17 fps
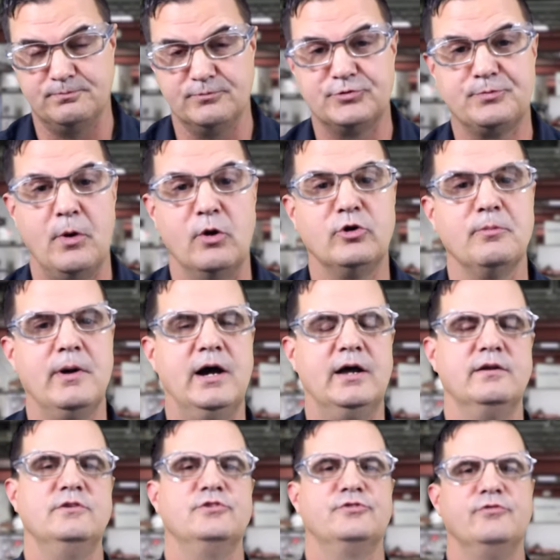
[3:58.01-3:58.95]
spoke
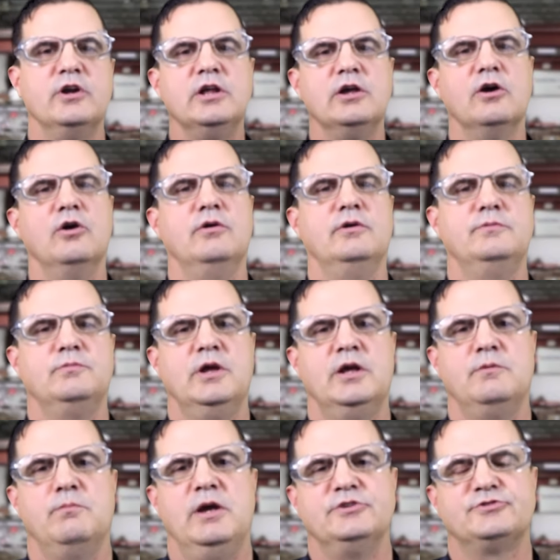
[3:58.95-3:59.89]
about in this video,
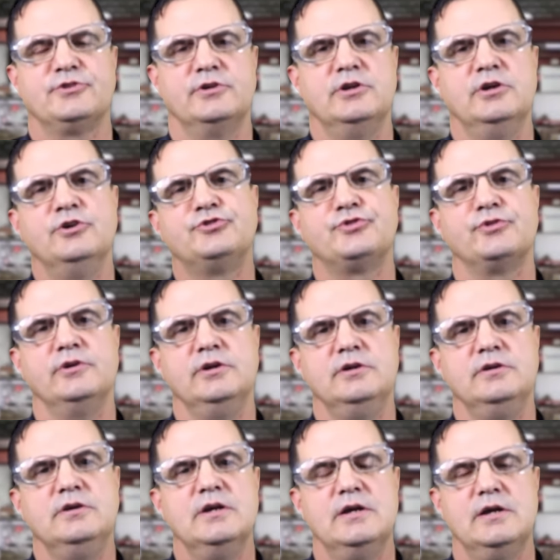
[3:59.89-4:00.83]
and based on the
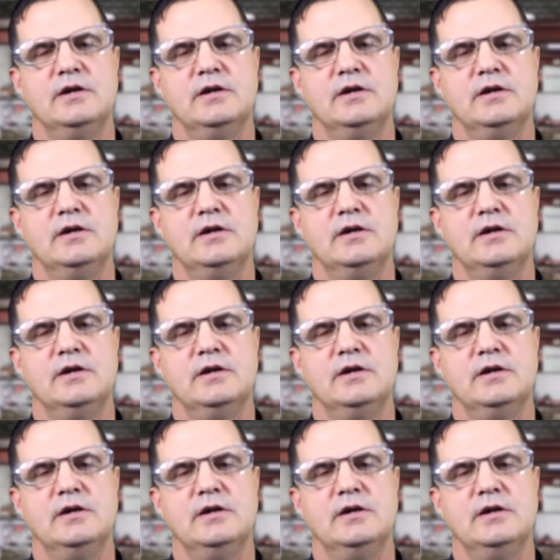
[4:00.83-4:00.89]
history